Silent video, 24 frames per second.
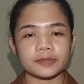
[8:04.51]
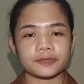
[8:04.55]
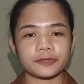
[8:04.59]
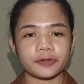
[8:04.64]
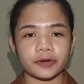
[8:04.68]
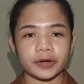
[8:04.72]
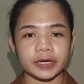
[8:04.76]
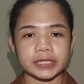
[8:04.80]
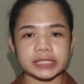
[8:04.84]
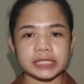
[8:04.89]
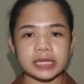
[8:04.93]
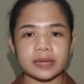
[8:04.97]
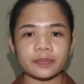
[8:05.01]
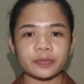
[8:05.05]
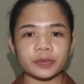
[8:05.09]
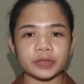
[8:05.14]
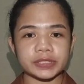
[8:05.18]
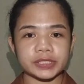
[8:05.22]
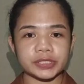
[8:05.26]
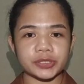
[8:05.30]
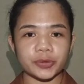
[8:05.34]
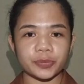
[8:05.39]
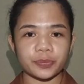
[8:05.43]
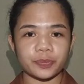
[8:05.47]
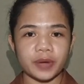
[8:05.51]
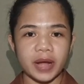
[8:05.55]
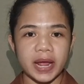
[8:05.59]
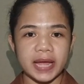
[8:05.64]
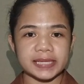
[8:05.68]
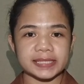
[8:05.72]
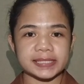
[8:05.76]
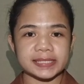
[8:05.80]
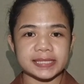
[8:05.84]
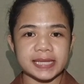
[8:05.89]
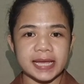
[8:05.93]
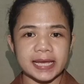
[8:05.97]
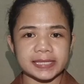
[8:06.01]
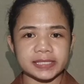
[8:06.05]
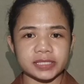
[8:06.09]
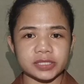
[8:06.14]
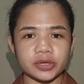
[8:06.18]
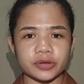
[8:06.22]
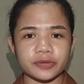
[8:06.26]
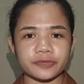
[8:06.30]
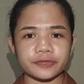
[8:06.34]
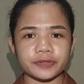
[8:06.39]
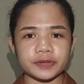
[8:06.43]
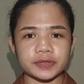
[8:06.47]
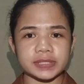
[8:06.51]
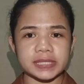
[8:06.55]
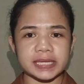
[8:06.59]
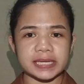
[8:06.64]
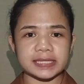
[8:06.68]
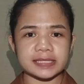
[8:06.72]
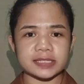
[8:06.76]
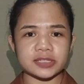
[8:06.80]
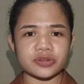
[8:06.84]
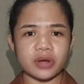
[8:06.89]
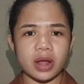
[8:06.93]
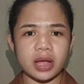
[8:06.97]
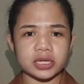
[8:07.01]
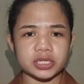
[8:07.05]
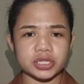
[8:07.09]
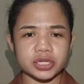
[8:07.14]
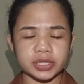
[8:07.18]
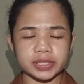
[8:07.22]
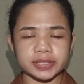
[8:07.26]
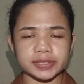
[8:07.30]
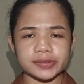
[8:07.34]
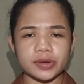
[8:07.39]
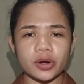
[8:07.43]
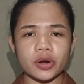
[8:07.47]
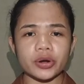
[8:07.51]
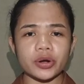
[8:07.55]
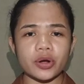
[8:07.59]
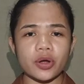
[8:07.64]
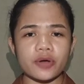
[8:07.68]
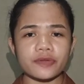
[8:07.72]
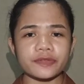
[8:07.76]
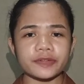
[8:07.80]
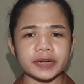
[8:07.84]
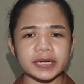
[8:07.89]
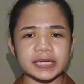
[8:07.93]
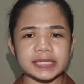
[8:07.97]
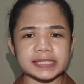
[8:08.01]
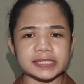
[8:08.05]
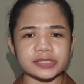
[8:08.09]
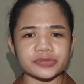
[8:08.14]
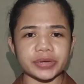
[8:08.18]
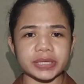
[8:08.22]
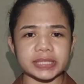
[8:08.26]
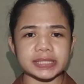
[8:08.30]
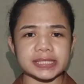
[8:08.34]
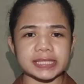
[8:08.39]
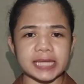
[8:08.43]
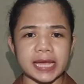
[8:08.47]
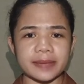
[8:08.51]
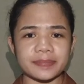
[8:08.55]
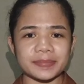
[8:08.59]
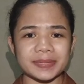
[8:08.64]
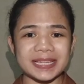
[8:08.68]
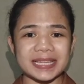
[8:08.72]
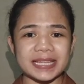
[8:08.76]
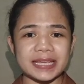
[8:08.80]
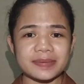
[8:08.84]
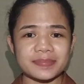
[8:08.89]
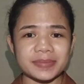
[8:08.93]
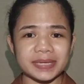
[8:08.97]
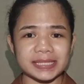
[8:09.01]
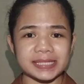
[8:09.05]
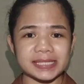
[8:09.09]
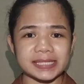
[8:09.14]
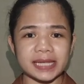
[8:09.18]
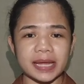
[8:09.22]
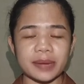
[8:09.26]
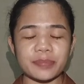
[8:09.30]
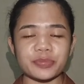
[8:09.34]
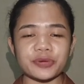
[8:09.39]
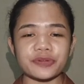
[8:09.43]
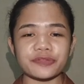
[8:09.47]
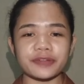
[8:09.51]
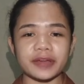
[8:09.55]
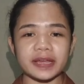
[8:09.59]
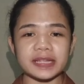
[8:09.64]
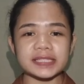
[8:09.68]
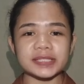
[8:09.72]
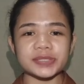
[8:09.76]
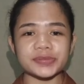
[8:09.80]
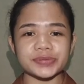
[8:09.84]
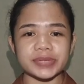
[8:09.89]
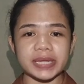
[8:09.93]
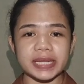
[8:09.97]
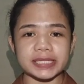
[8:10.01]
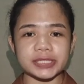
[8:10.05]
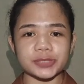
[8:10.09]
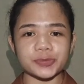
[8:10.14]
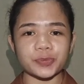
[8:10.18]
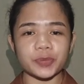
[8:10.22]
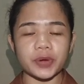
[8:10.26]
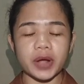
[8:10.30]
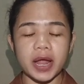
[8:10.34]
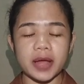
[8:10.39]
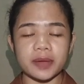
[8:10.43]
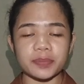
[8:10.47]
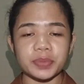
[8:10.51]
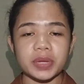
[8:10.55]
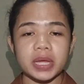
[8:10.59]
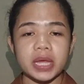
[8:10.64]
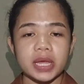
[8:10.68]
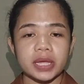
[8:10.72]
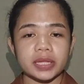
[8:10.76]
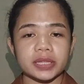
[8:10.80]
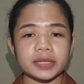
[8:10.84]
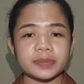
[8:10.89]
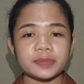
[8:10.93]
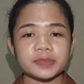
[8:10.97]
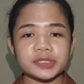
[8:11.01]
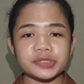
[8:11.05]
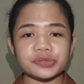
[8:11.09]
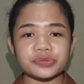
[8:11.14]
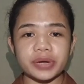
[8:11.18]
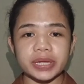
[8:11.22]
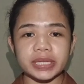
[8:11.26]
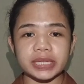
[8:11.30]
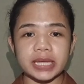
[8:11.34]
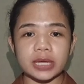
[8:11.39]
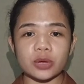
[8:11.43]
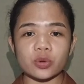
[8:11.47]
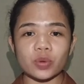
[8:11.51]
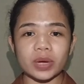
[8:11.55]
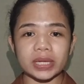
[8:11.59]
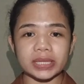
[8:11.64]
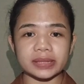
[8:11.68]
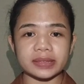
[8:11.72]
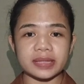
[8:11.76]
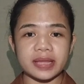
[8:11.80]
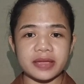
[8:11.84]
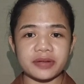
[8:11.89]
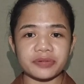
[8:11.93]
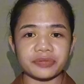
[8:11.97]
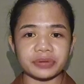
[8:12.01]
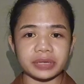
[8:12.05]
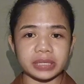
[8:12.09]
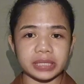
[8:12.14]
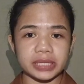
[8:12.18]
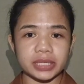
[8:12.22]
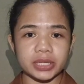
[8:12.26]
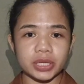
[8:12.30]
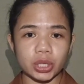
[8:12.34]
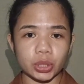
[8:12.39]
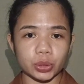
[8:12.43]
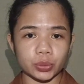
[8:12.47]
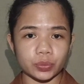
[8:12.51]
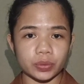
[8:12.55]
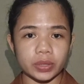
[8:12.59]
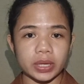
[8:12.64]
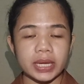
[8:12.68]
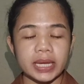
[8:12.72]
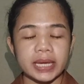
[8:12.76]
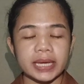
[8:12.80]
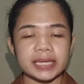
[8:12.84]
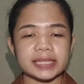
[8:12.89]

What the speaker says: For example, surprise tests, confusing instructions, or overly strict time limits can prevent students from demonstrating what they really know.